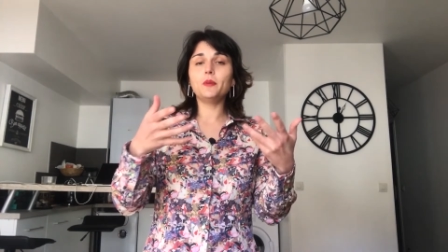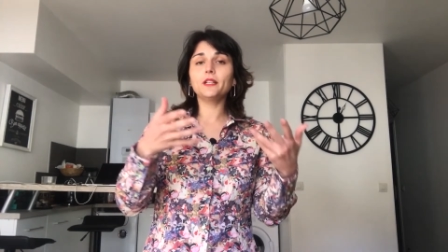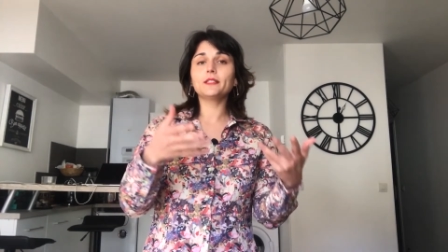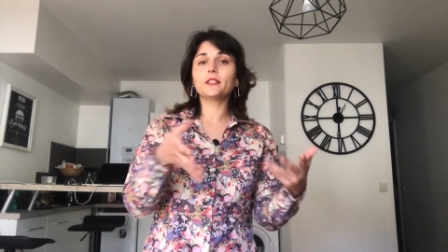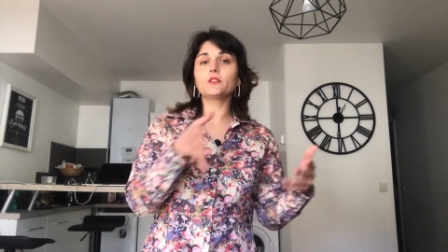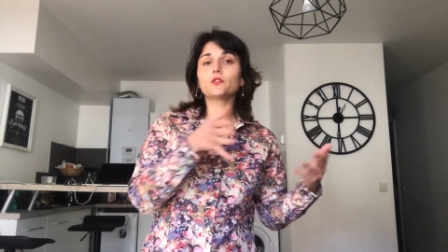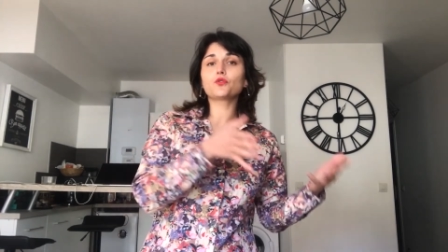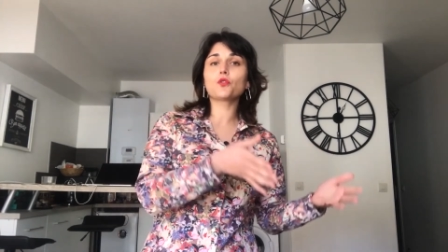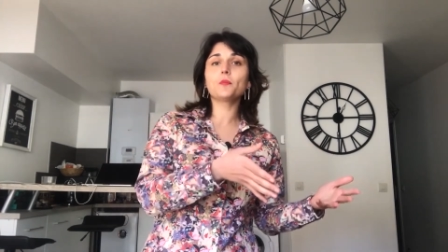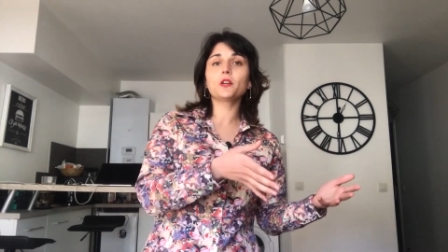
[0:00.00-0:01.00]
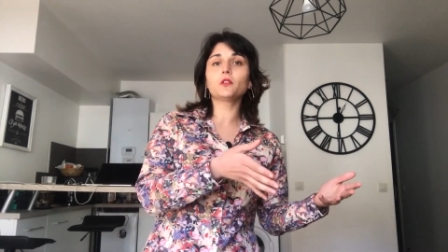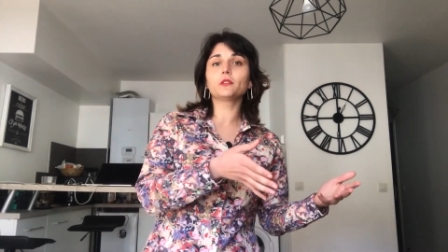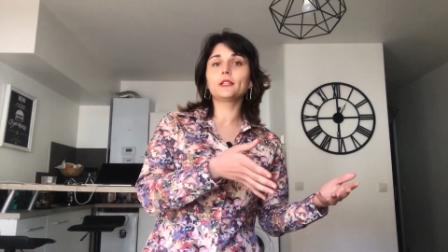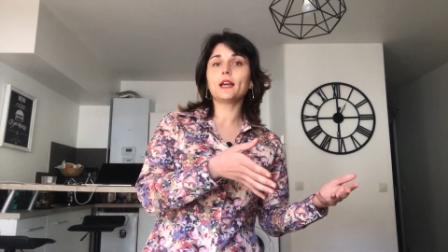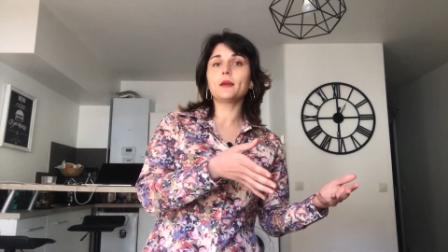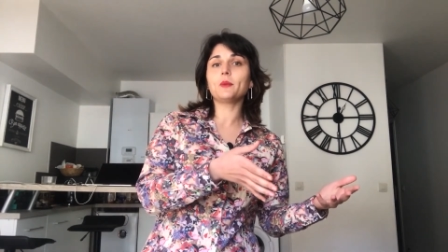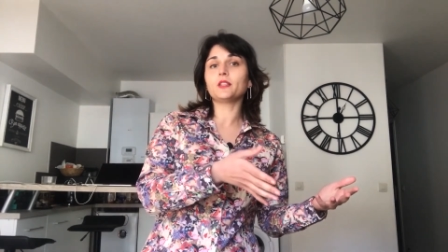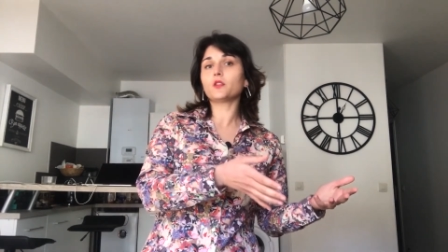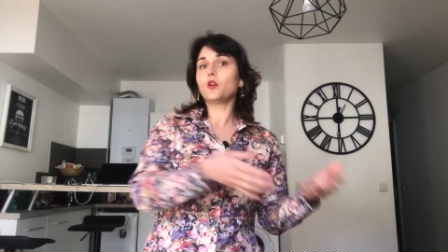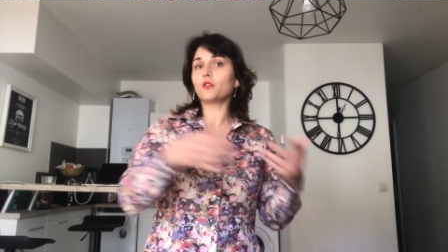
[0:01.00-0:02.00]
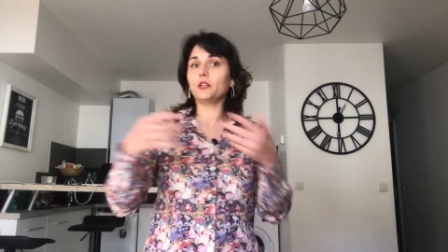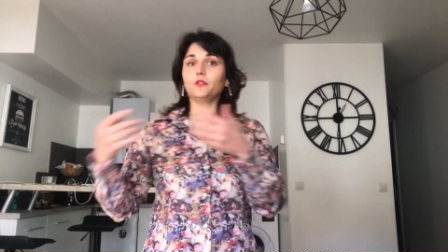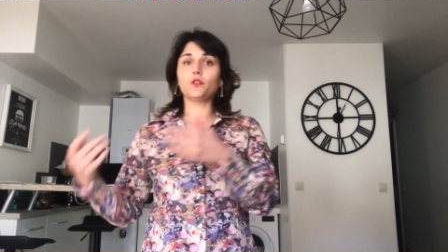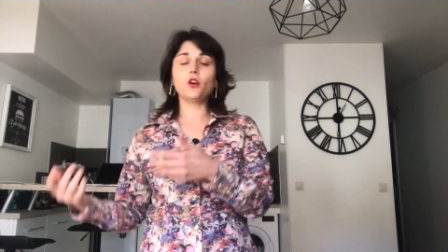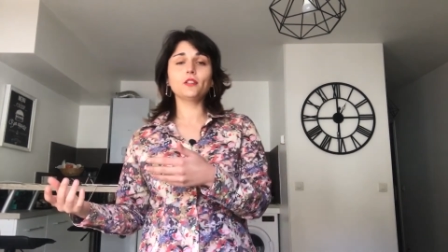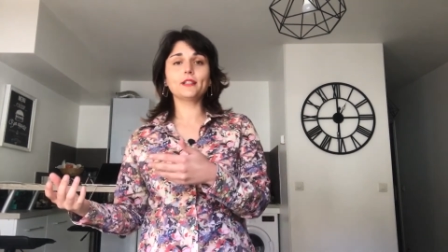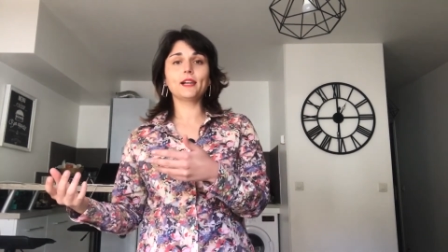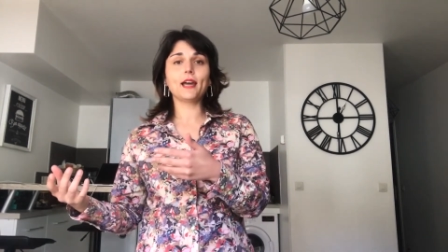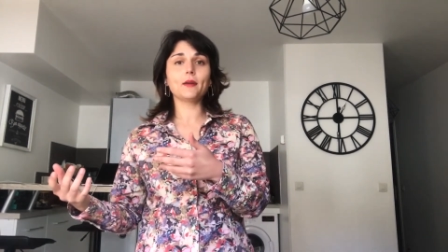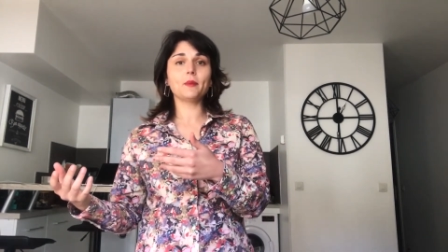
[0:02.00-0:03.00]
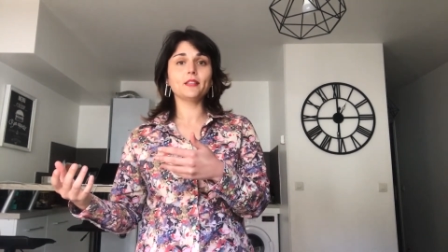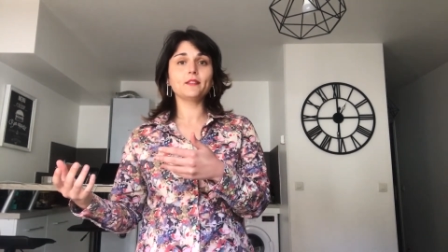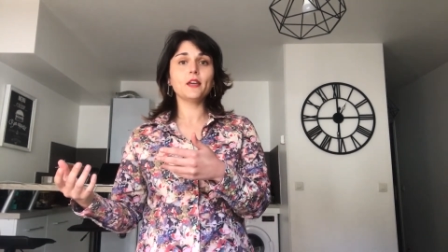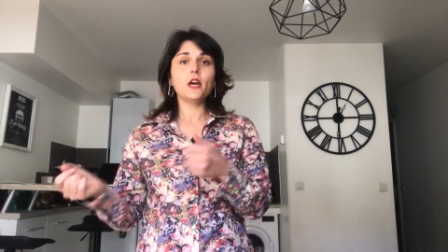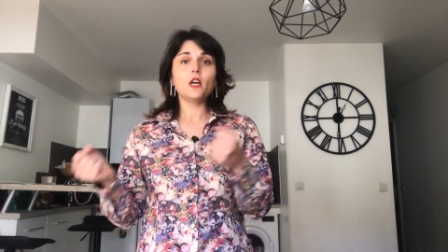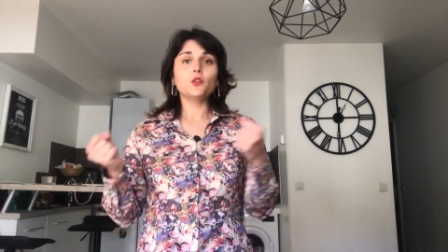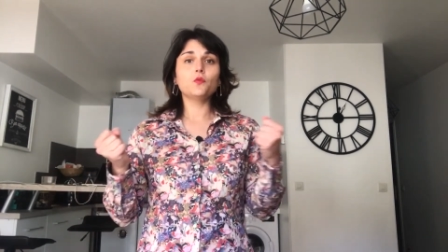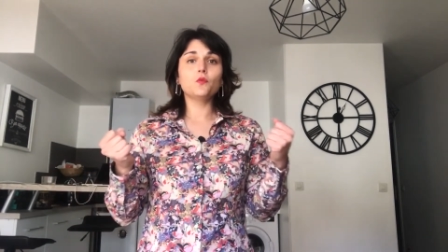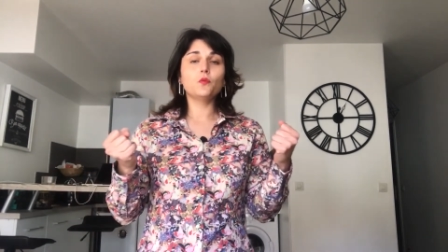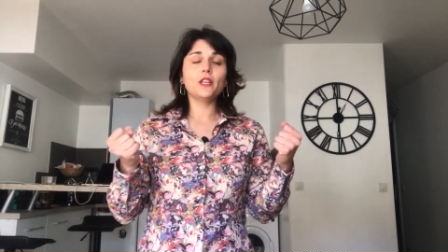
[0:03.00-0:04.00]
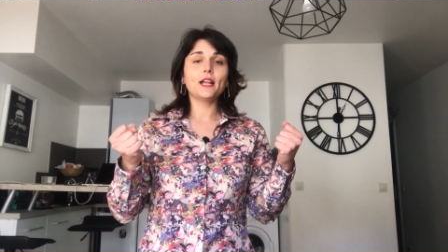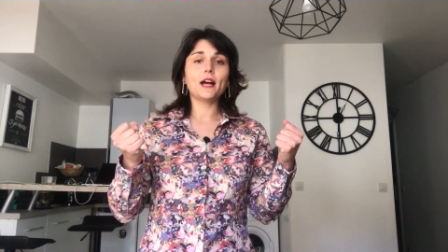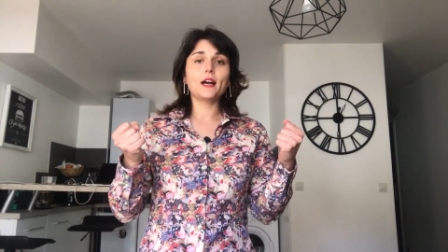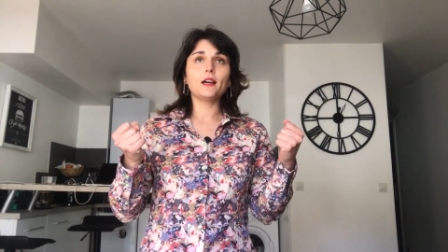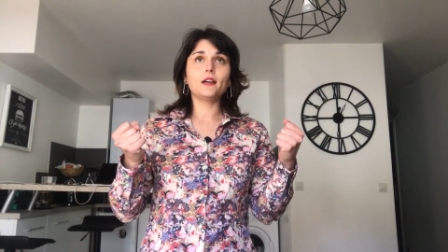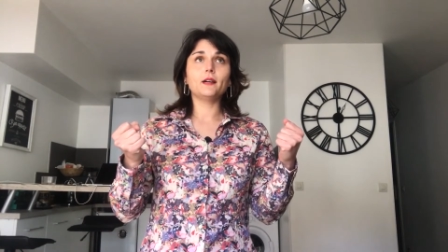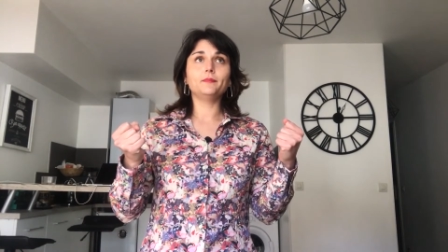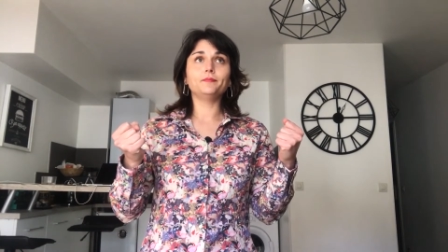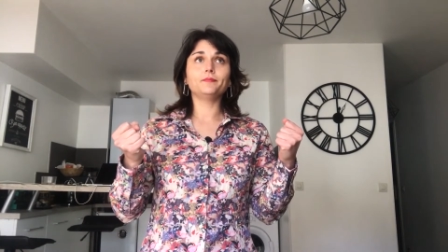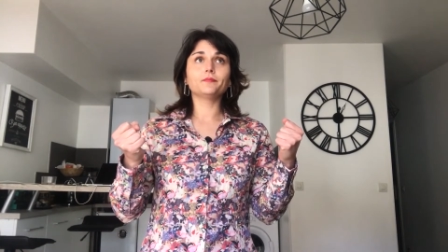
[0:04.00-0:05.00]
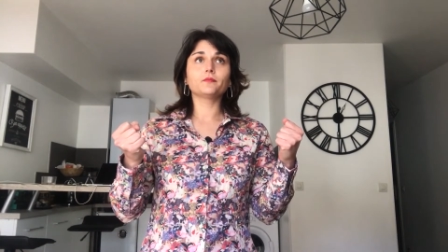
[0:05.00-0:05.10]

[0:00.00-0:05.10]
building in a tropical climate or in a hot climate, you will um,